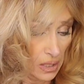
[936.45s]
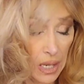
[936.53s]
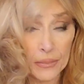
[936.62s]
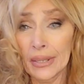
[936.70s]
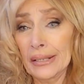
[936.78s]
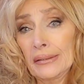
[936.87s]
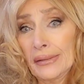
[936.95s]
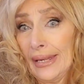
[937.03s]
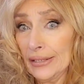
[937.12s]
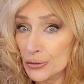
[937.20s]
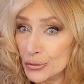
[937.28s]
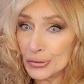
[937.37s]
I'm like,
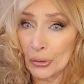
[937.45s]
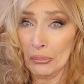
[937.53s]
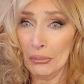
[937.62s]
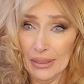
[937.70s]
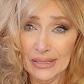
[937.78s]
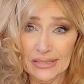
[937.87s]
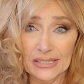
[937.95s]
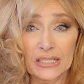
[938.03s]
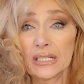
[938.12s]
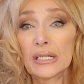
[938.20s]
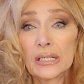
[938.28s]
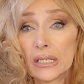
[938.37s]
thank you so much.
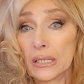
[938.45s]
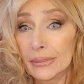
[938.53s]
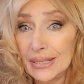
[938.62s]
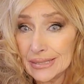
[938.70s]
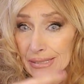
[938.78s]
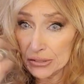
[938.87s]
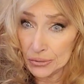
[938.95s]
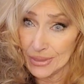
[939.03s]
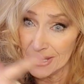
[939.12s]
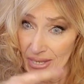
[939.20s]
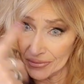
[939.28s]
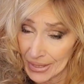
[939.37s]
Because it took me
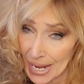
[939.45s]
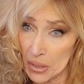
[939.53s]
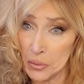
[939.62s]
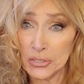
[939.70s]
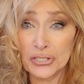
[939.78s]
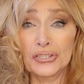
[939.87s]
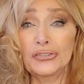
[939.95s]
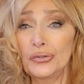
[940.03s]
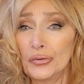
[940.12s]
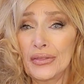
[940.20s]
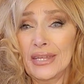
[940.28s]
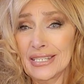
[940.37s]
7 hours to do
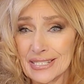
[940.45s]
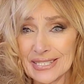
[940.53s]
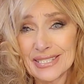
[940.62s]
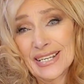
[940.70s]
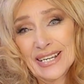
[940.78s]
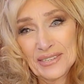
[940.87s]
this.